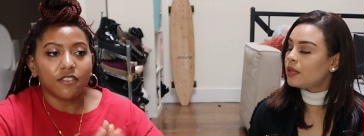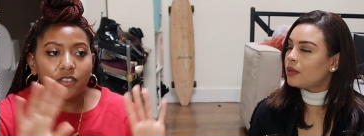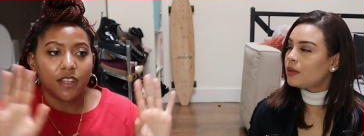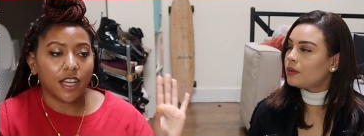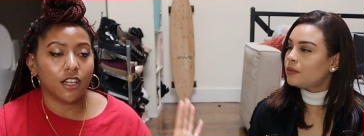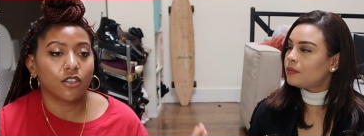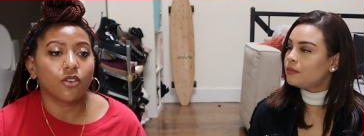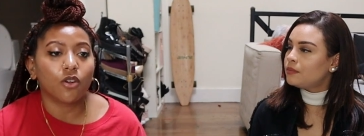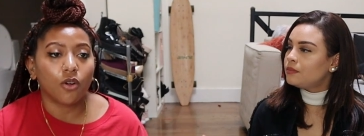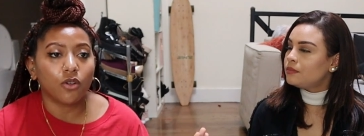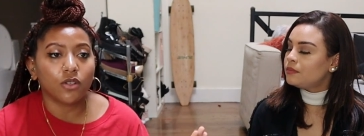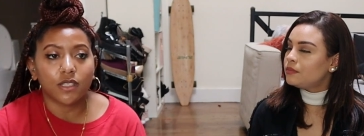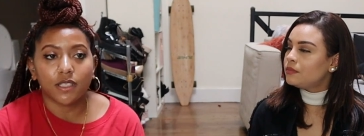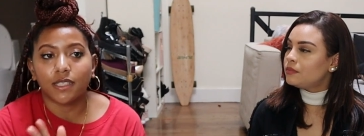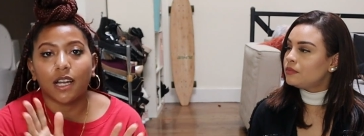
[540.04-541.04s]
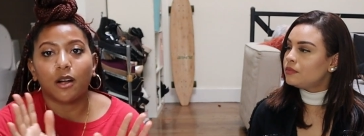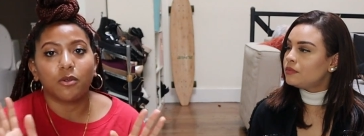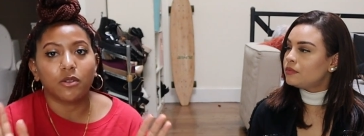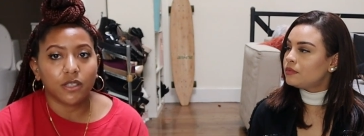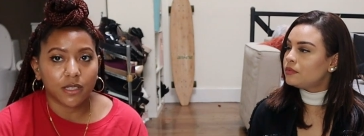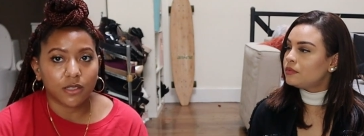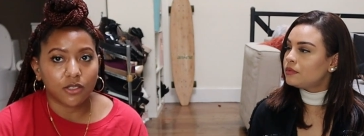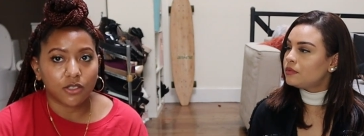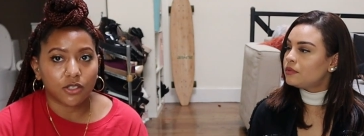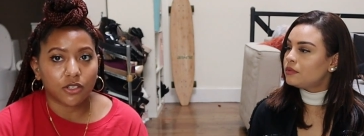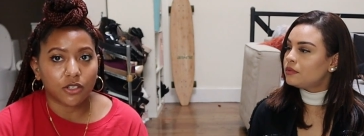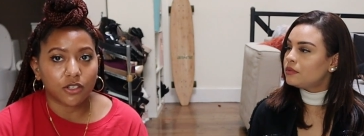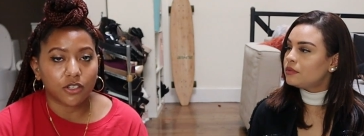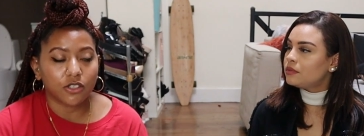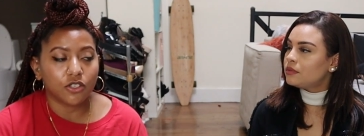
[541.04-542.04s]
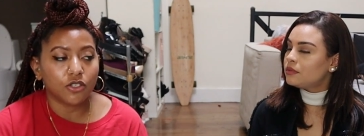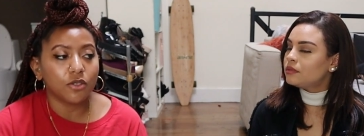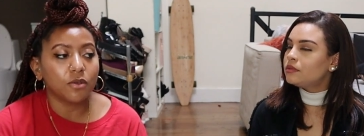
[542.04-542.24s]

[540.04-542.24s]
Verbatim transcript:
Speaker 1: of the end goal because that will like discourage